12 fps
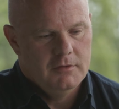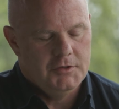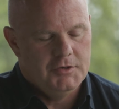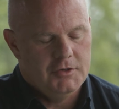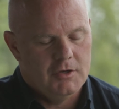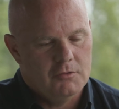
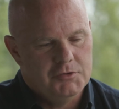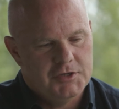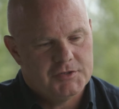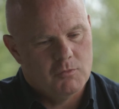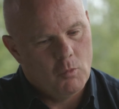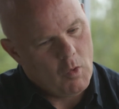that you don't
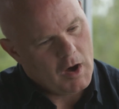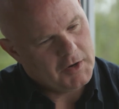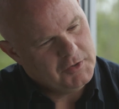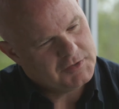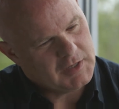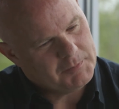just want to
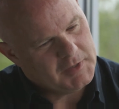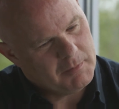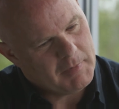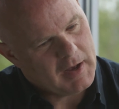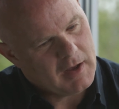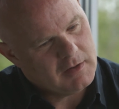do something
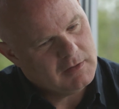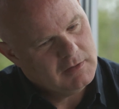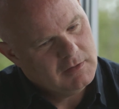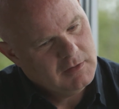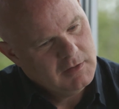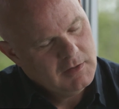about,
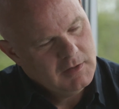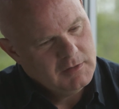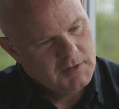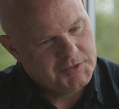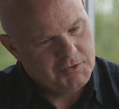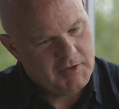
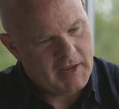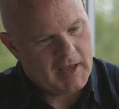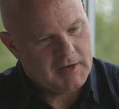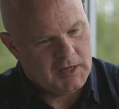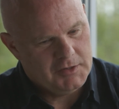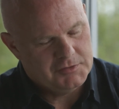that you
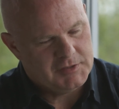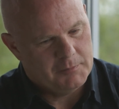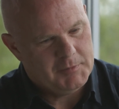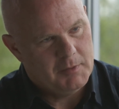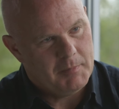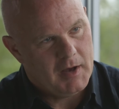can't not do
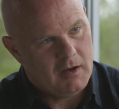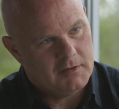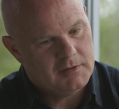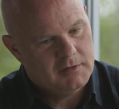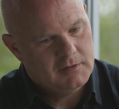something about.